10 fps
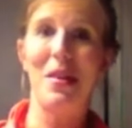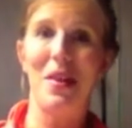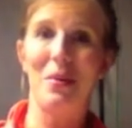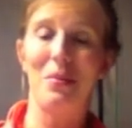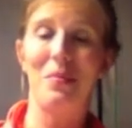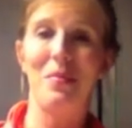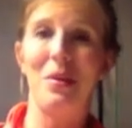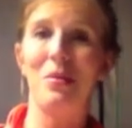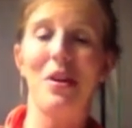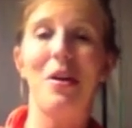It
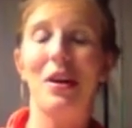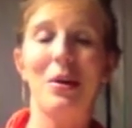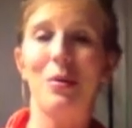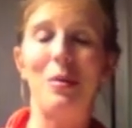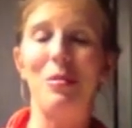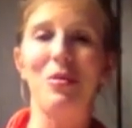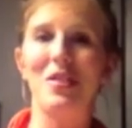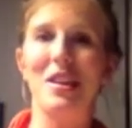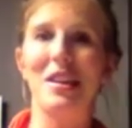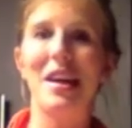was all here when we moved
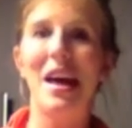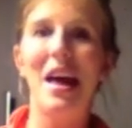in,